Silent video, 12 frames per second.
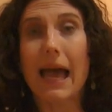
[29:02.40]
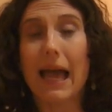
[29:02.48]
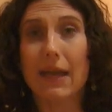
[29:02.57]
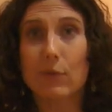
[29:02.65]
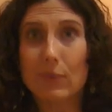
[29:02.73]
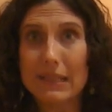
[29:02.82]

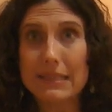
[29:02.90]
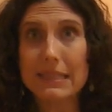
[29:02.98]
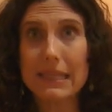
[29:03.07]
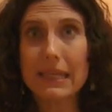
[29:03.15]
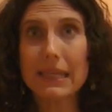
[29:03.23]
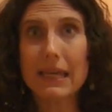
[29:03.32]
And we'll
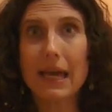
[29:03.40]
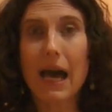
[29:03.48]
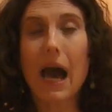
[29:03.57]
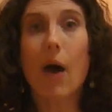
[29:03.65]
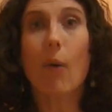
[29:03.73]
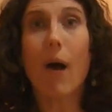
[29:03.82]
see
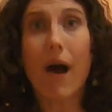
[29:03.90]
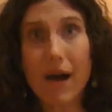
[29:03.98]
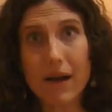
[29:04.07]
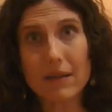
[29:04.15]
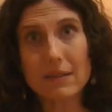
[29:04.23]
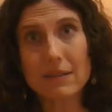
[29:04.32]
how
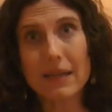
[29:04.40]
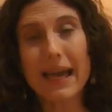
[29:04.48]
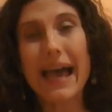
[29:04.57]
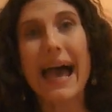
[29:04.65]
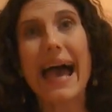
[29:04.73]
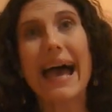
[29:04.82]
art
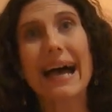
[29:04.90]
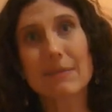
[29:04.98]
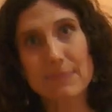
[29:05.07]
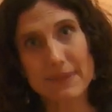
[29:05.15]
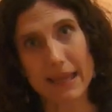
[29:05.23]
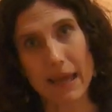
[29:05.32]

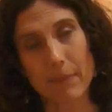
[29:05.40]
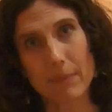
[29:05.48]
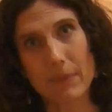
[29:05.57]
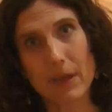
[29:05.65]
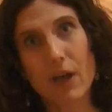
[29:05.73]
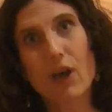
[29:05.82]
helped them
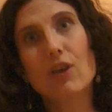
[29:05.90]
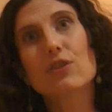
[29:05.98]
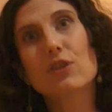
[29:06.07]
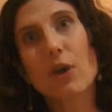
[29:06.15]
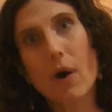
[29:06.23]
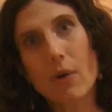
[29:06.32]

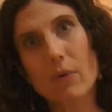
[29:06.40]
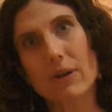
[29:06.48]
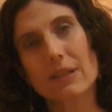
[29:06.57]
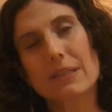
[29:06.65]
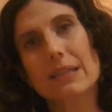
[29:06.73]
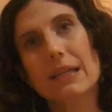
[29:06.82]

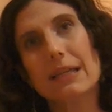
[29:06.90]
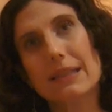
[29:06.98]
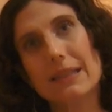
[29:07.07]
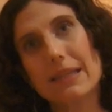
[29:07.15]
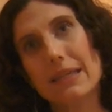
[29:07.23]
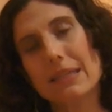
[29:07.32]
towards
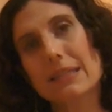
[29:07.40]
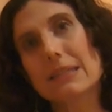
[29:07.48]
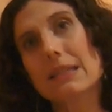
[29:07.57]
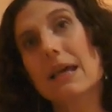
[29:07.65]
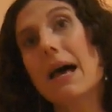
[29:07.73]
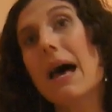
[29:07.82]
this
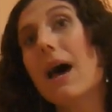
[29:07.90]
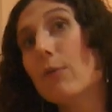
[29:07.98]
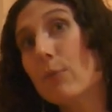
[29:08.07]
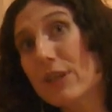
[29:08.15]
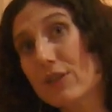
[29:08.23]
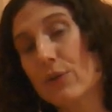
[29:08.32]

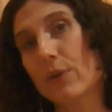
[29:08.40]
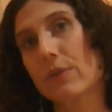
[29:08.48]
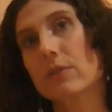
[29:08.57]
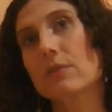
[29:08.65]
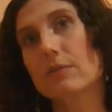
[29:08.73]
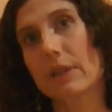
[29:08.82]

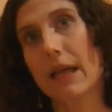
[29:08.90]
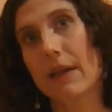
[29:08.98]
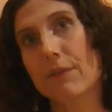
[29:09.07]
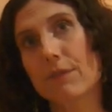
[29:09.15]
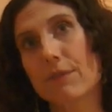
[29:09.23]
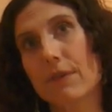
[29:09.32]
return to
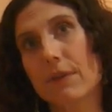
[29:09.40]
life.